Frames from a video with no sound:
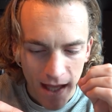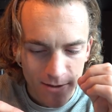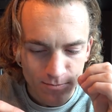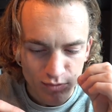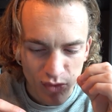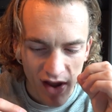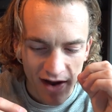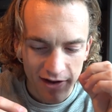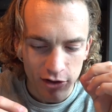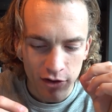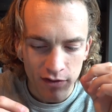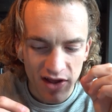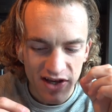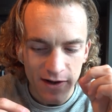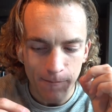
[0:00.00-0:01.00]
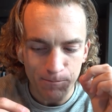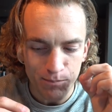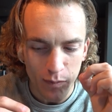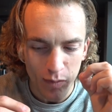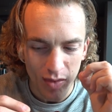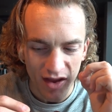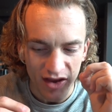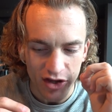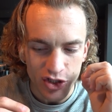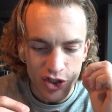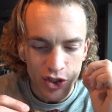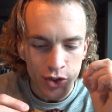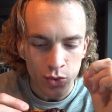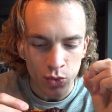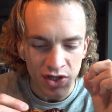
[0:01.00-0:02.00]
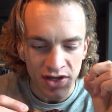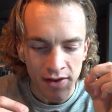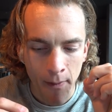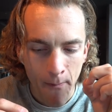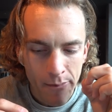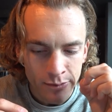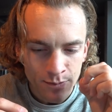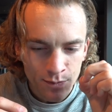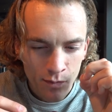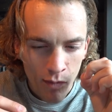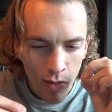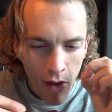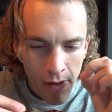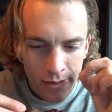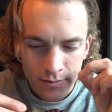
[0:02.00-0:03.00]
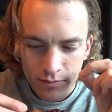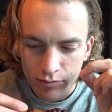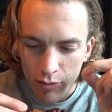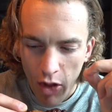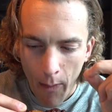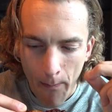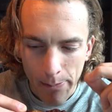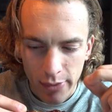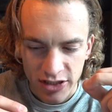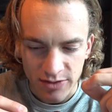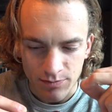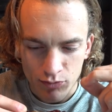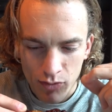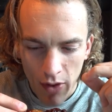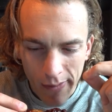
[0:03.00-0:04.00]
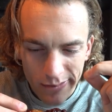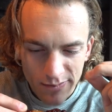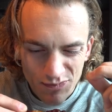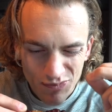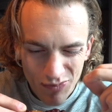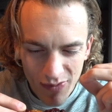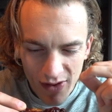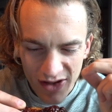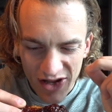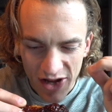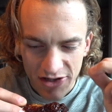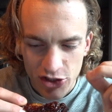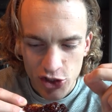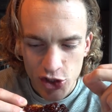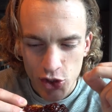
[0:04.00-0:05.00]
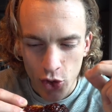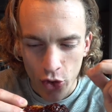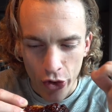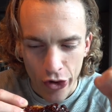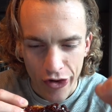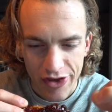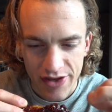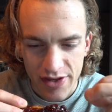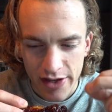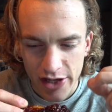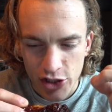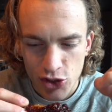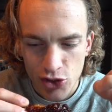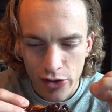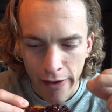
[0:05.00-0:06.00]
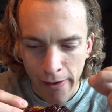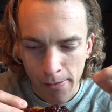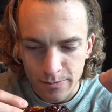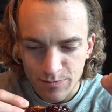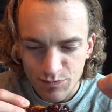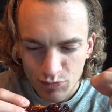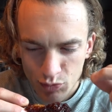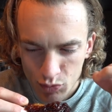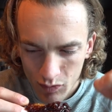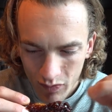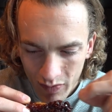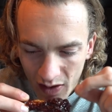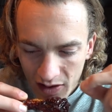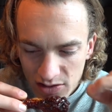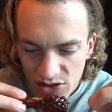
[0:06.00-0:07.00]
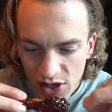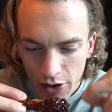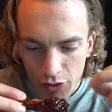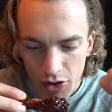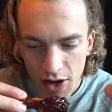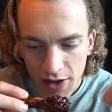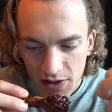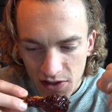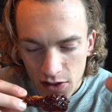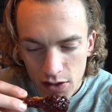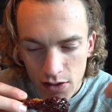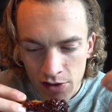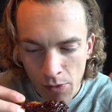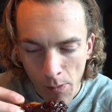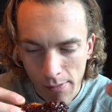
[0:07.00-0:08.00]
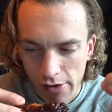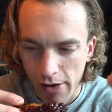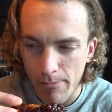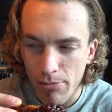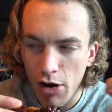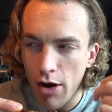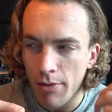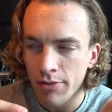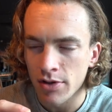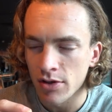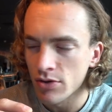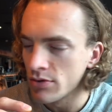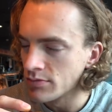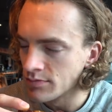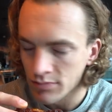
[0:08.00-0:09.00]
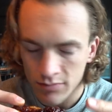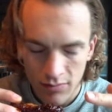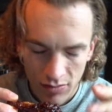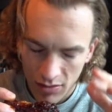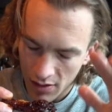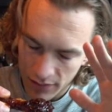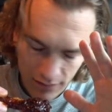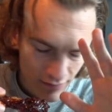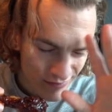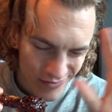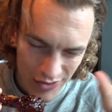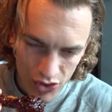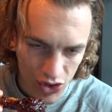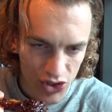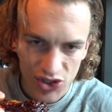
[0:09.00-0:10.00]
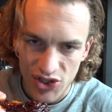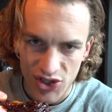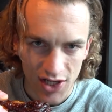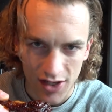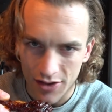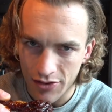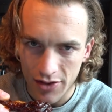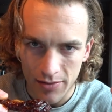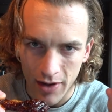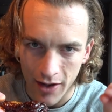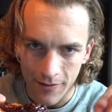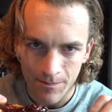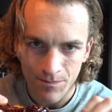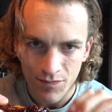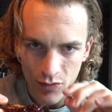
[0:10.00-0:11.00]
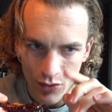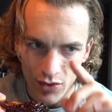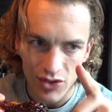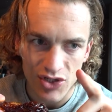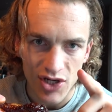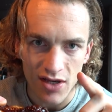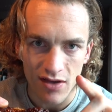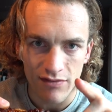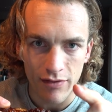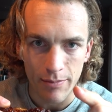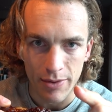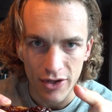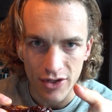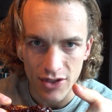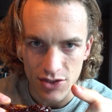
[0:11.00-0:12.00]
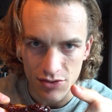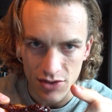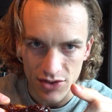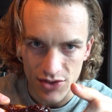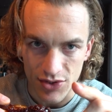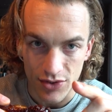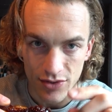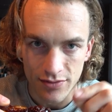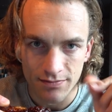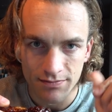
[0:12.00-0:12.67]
It is. I love like like a sweet, like kind of soy-ish, like teriyaki, like barbecue, just scenery, man. We're gonna check in for burgers real soon.